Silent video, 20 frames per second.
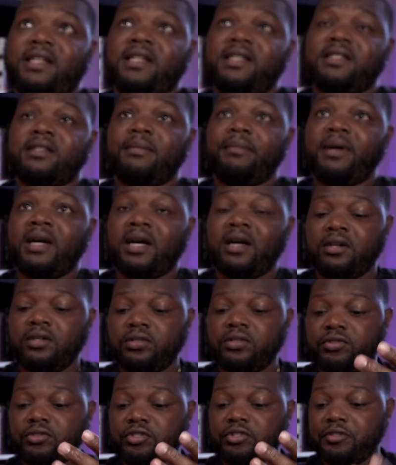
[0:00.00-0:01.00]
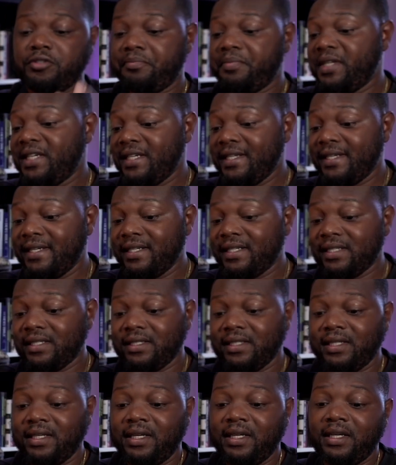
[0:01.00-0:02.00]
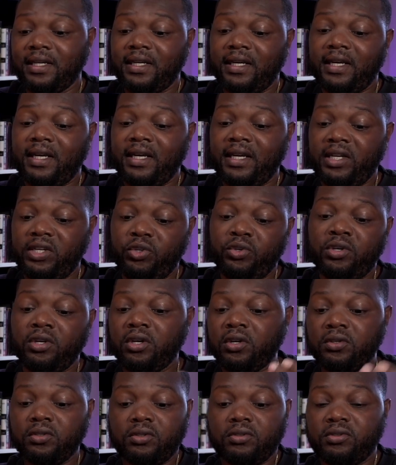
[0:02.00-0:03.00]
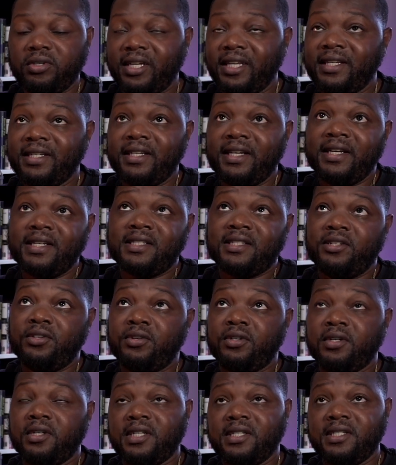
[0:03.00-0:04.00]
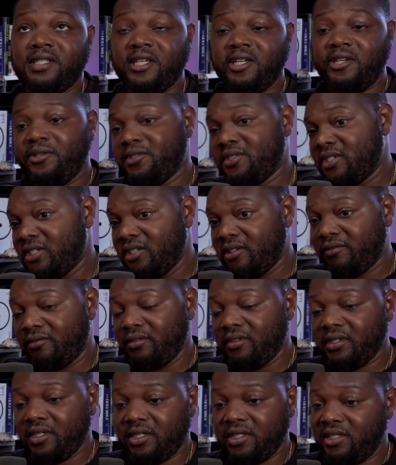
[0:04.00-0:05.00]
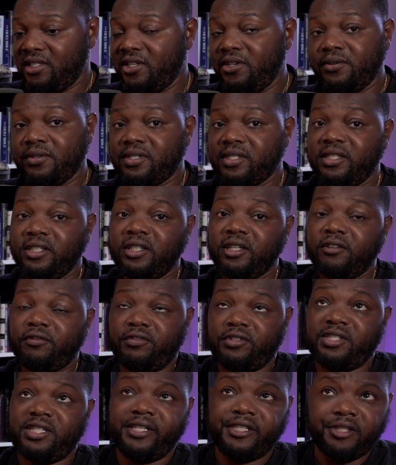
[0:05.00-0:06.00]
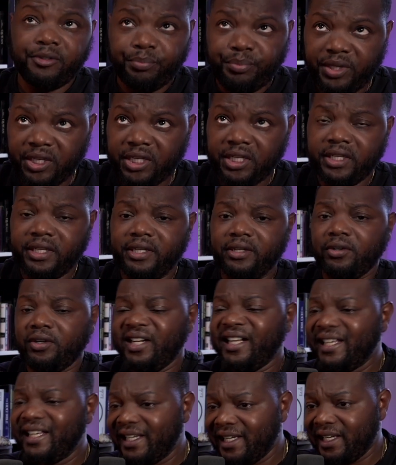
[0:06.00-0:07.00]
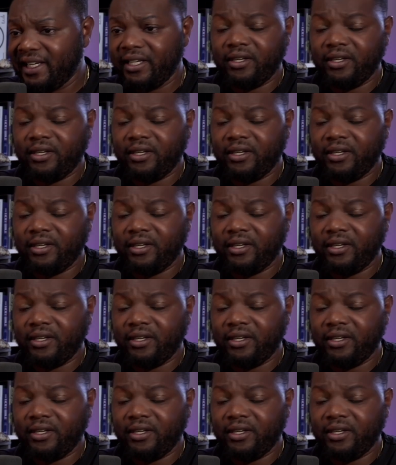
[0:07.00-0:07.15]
about speed and you can go through the index and you can continuously look for section P or N or